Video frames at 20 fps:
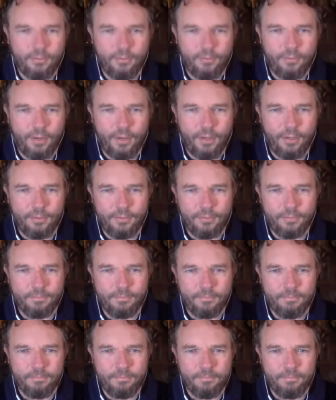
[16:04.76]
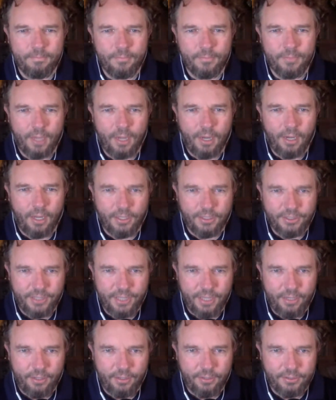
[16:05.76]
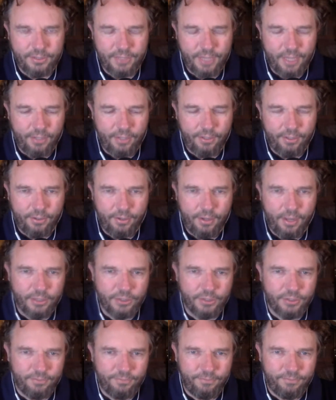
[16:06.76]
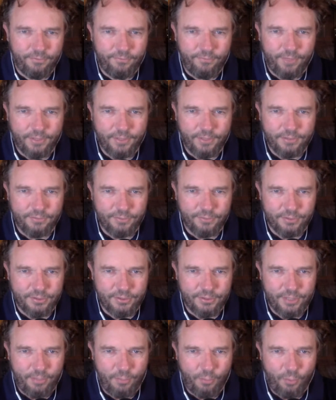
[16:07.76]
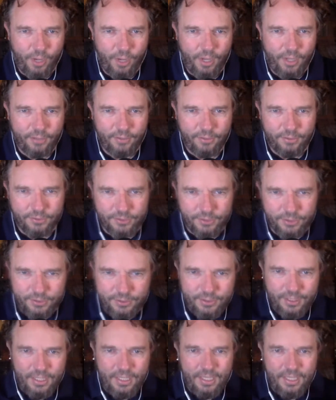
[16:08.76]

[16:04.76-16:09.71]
right. Kind of like Seattle Seattle International Film Festival is the same way. There's just